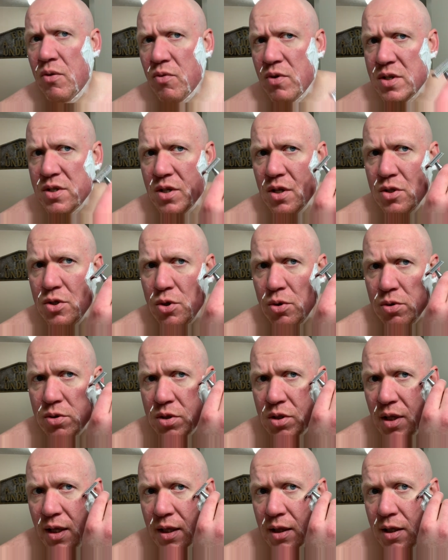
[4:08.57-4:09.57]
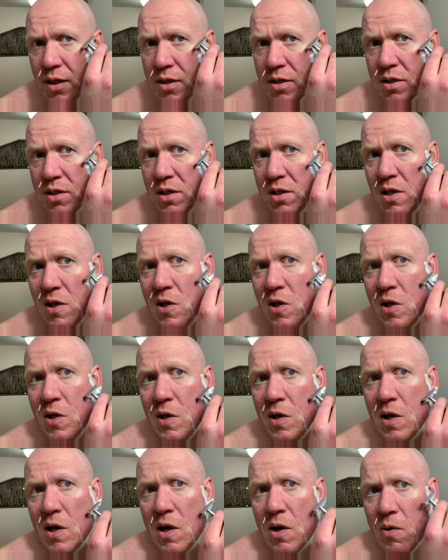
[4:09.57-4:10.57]
and residual slickness
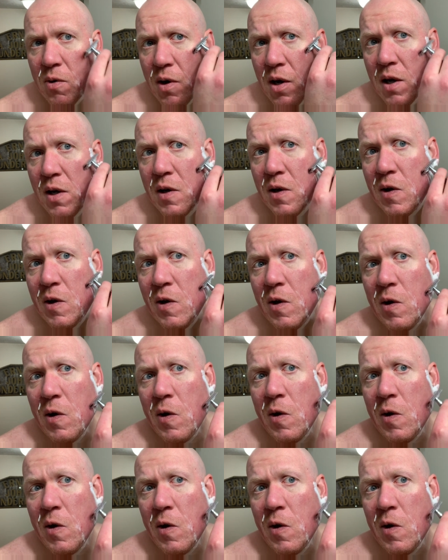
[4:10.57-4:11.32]
are